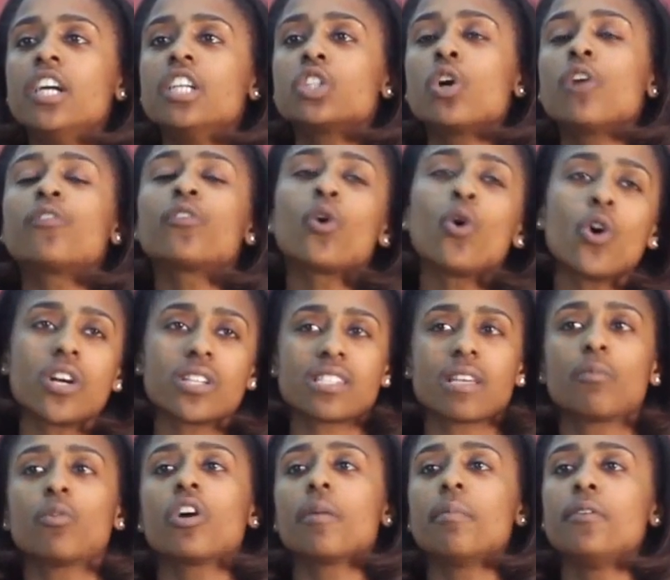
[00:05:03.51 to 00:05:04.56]
So of course
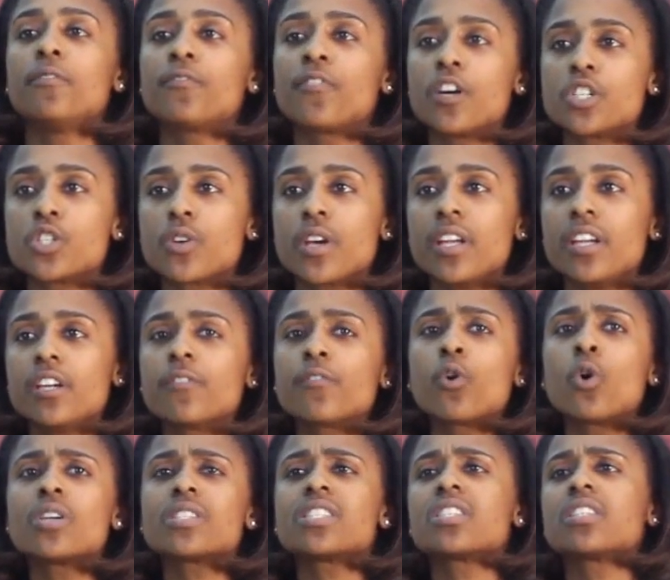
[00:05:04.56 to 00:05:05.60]
I'm going to be frustrated. Of
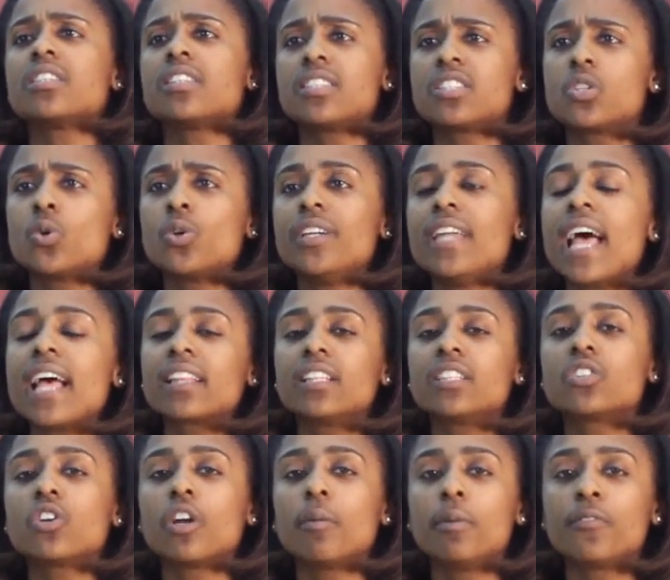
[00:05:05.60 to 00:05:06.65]
course the student athlete
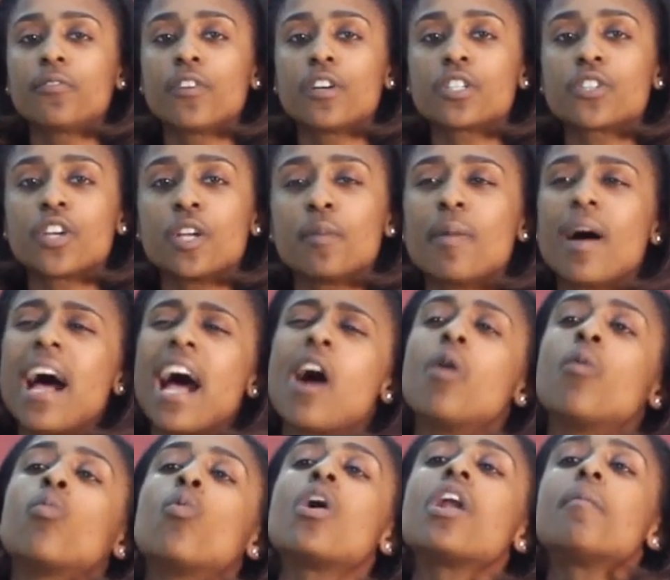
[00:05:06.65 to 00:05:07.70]
is going to be frustrated, but
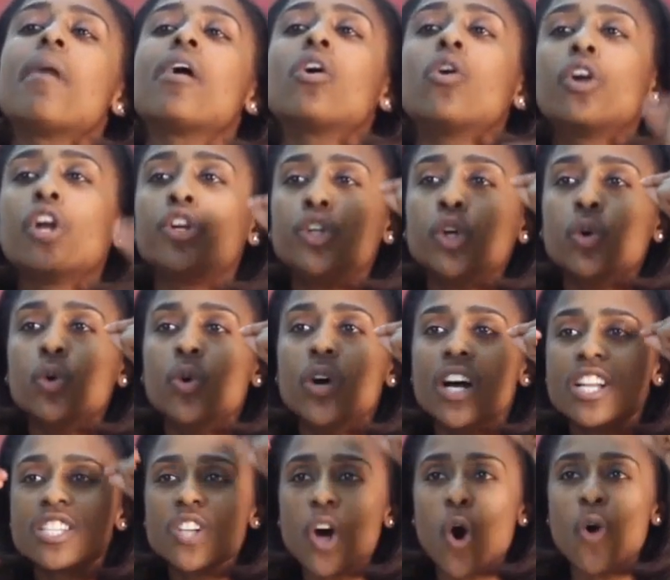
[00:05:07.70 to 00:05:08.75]
what am I going to do
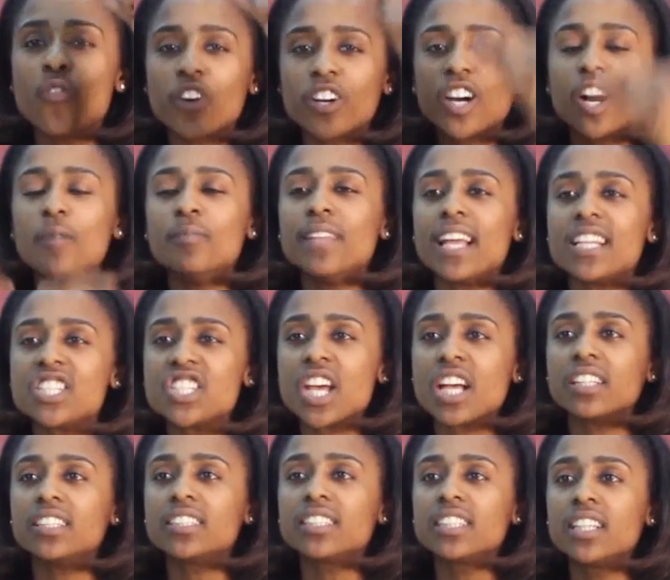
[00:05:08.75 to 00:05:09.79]
to overcome that
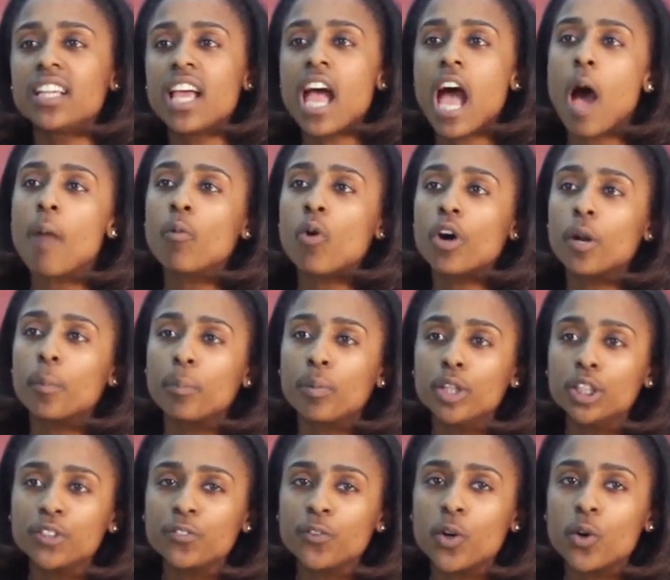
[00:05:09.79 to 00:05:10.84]
challenge? I'm going to
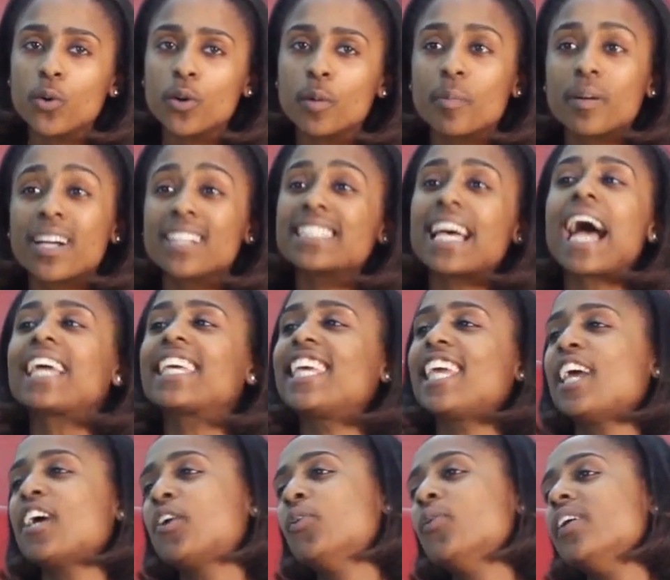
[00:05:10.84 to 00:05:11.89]
push forward because I
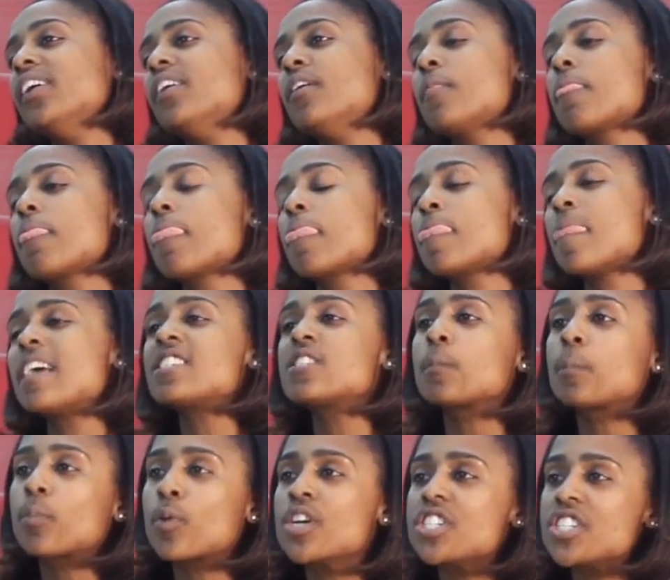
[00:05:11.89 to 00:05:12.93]
can't quit. That's
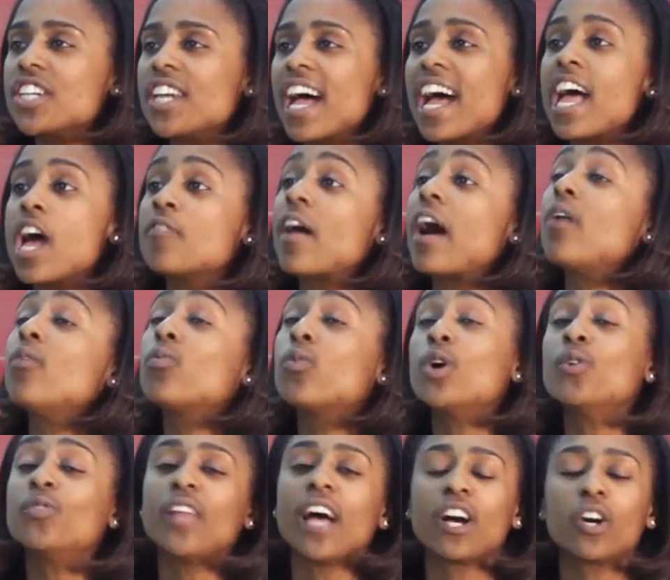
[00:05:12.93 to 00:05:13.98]
the pressure that I have. I
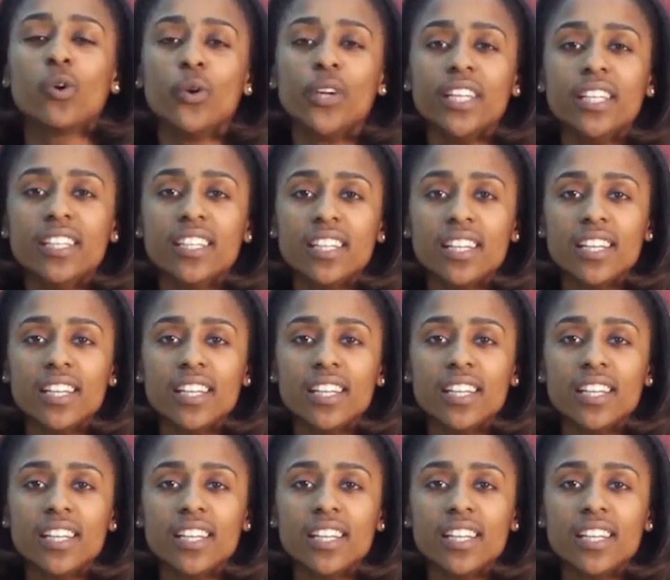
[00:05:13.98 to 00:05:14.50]
will not quit.